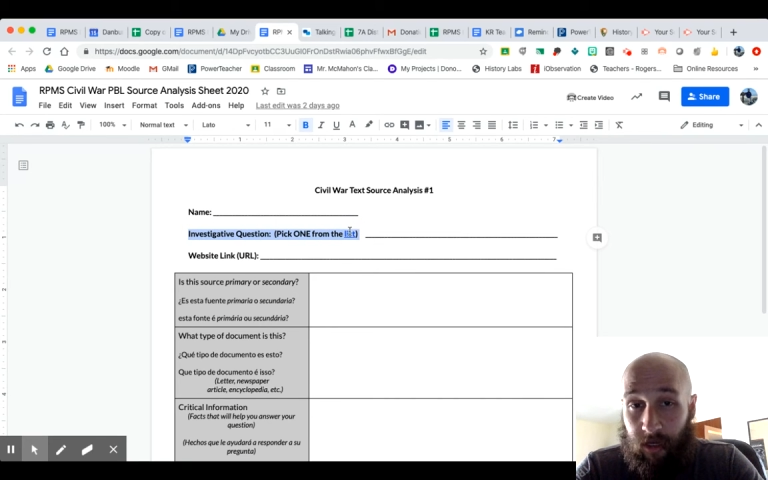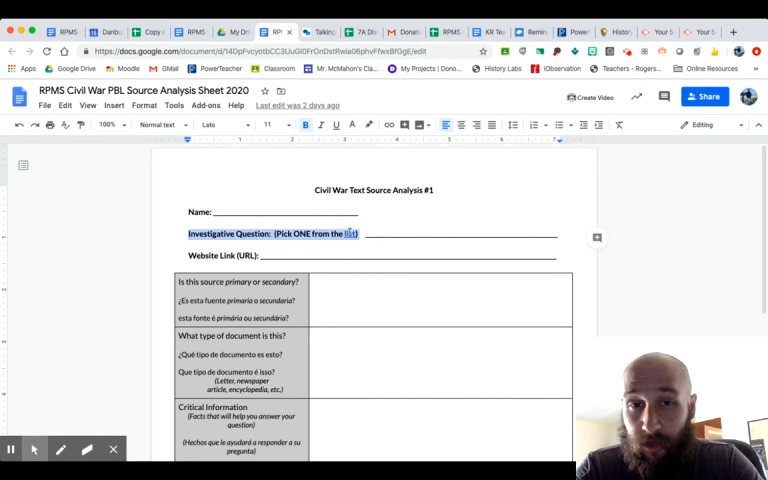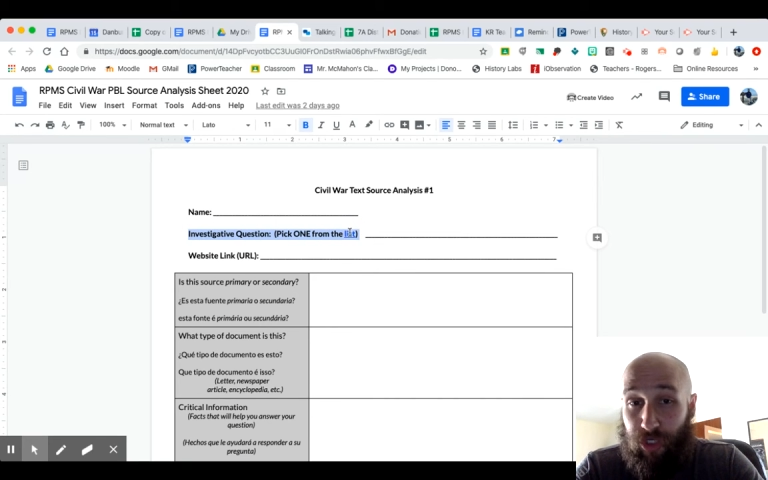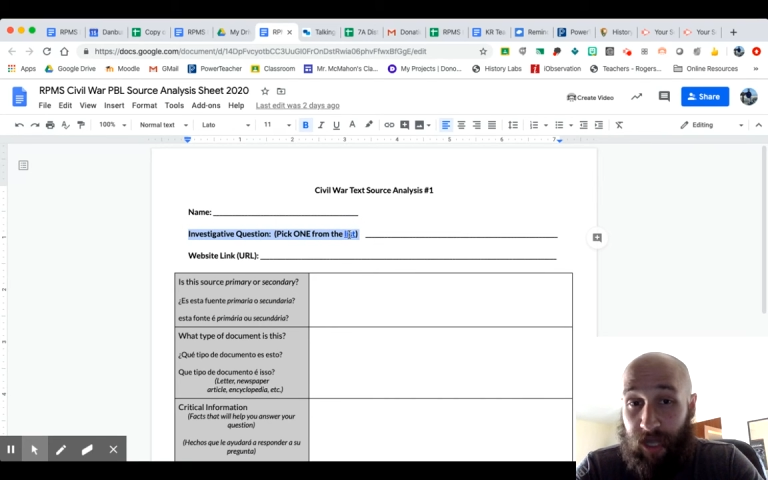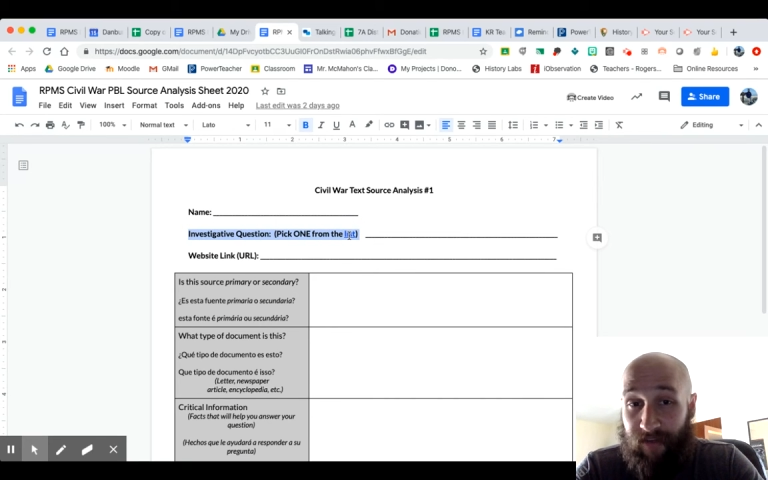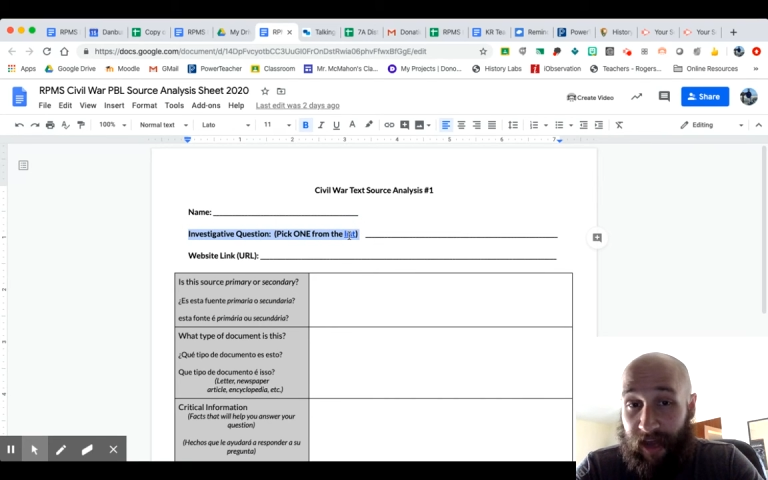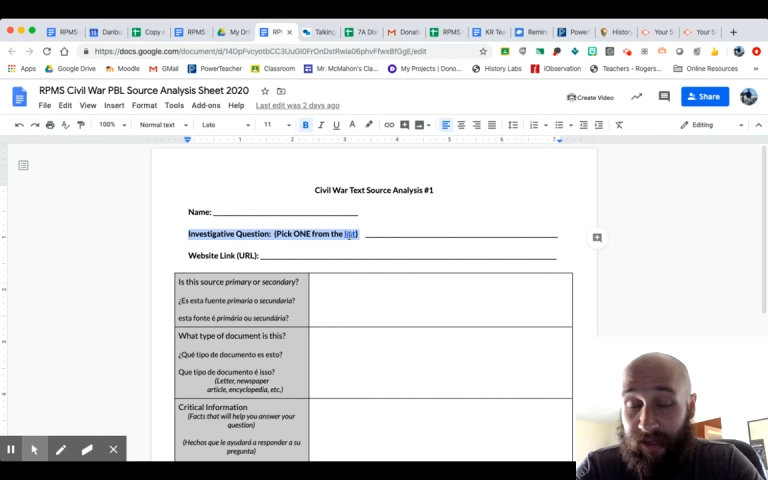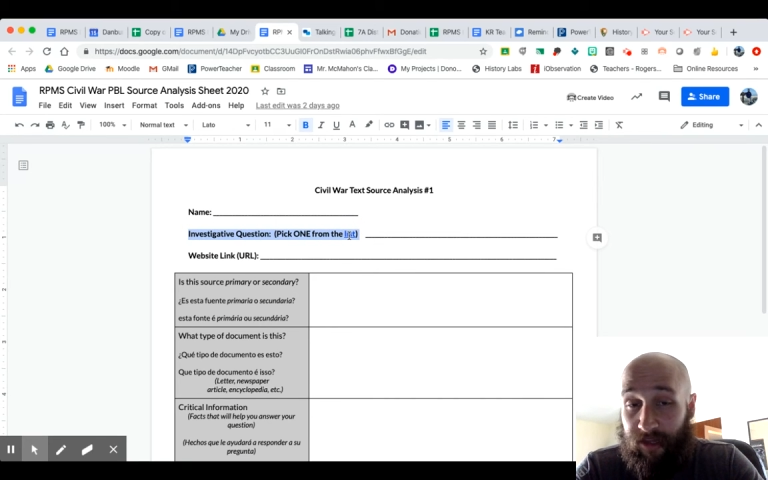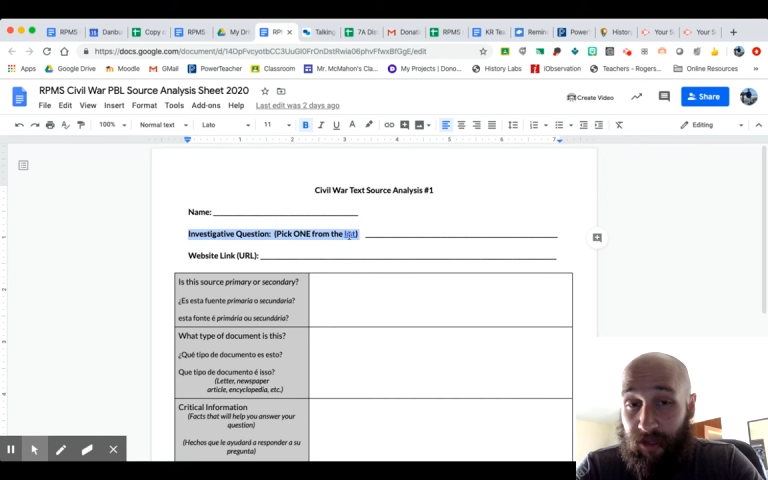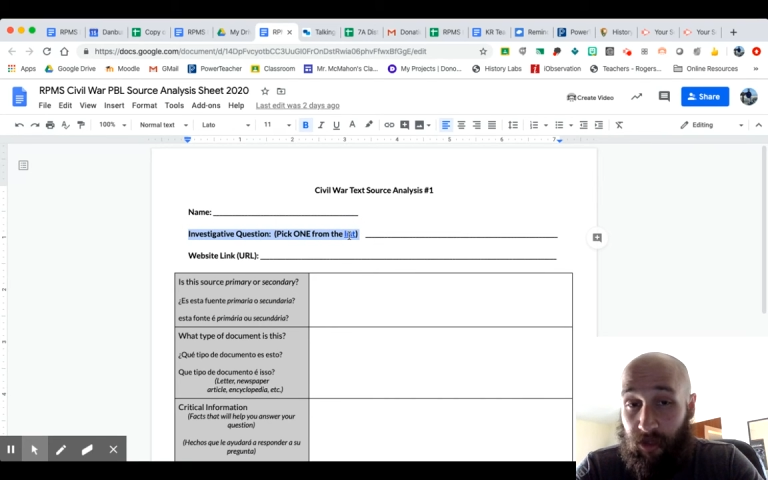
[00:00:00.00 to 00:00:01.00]
you should have
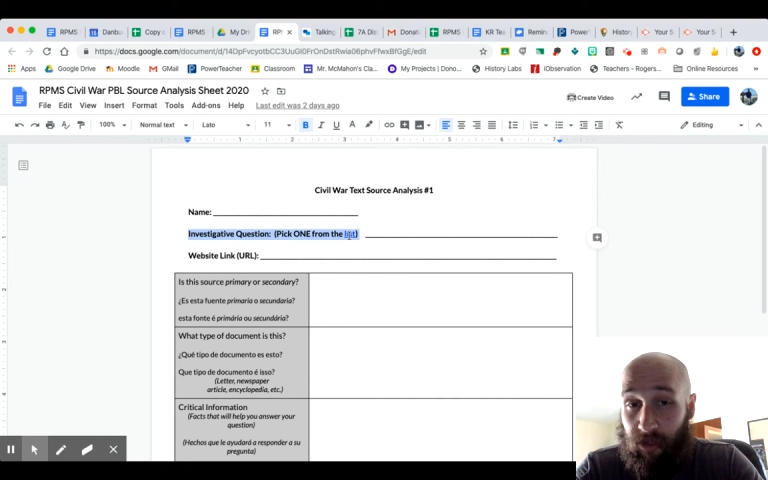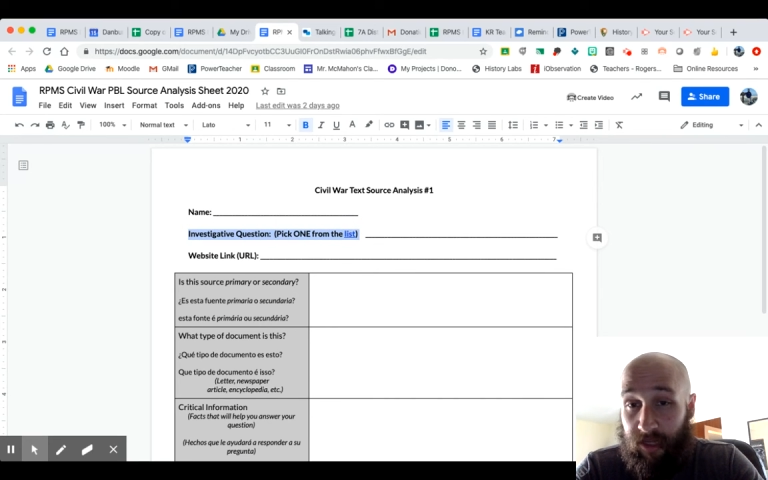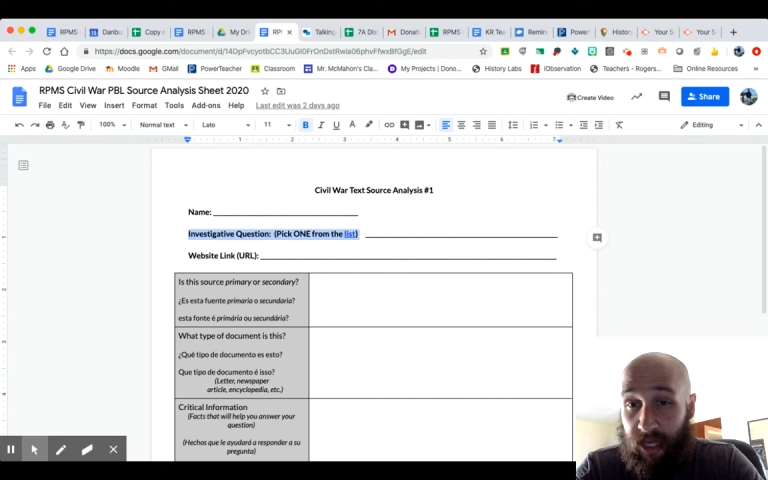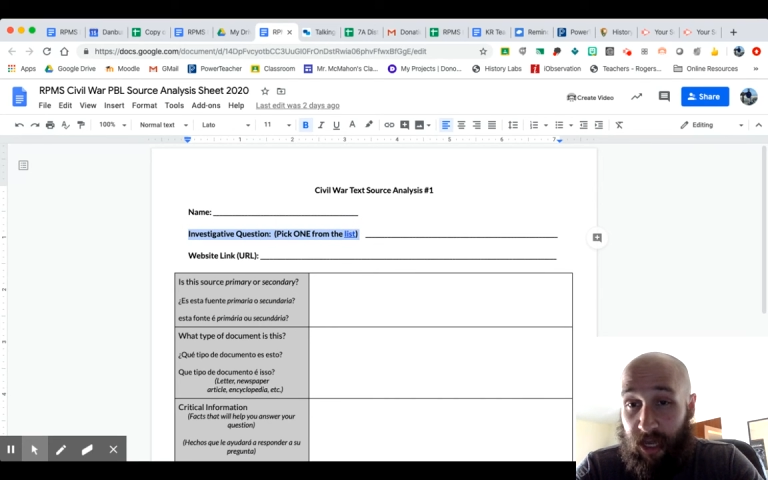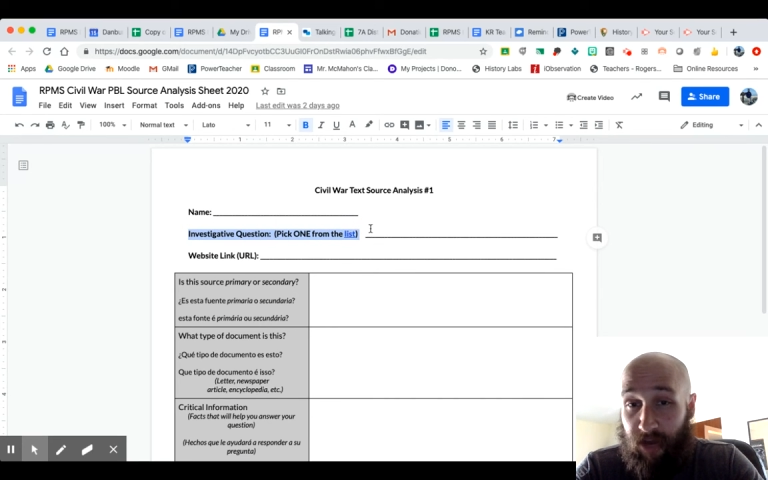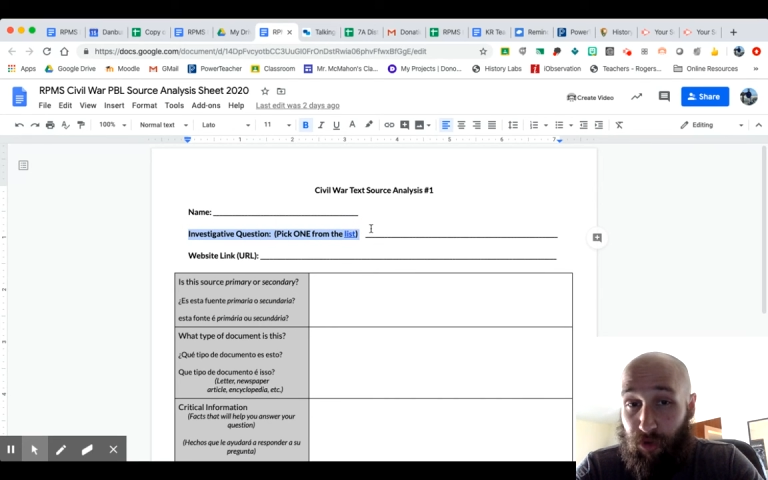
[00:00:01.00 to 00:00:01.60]
access to the list here.